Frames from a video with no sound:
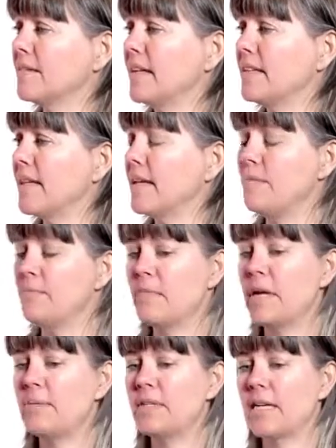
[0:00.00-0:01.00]
And then
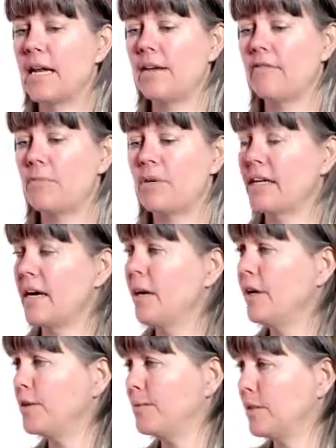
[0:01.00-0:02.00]
maybe tell everybody at
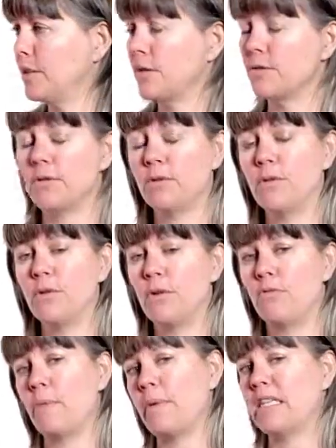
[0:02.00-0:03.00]
home, so you
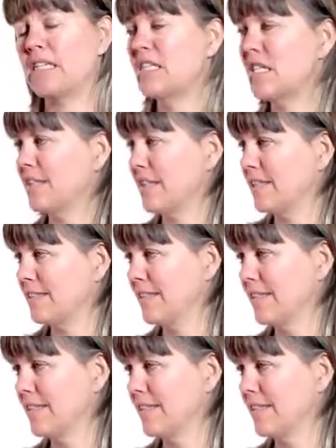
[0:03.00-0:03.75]
can remind each other.